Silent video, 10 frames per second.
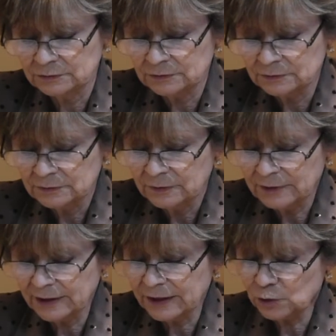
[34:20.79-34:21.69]
that
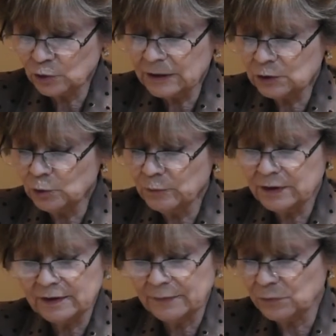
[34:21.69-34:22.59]
your
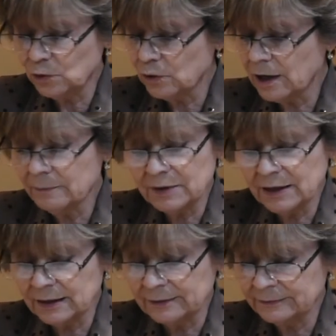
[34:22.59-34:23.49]
life will
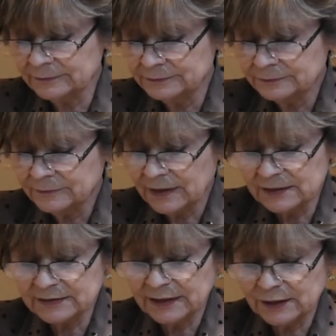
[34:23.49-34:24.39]
not change
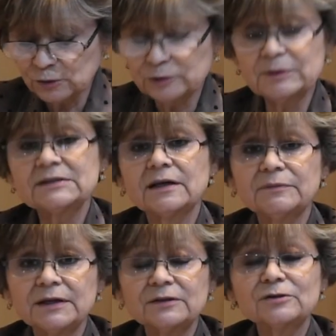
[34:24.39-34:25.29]

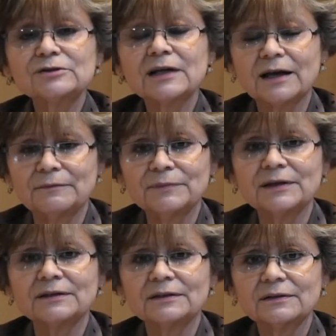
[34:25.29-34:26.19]
until your
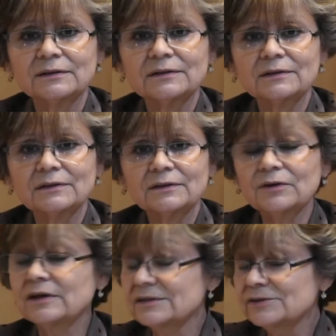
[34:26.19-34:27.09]
thoughts change.
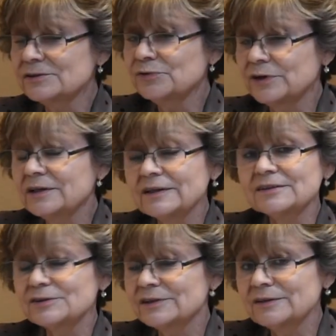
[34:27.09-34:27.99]
And this is
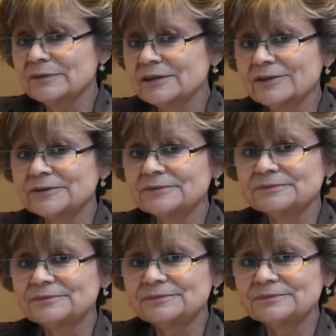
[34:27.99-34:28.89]
tremendous. This is
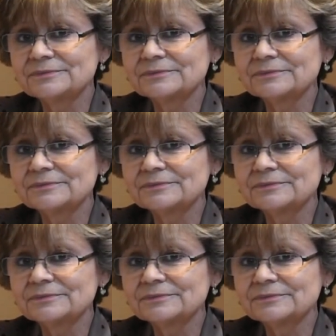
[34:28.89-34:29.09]
powerful.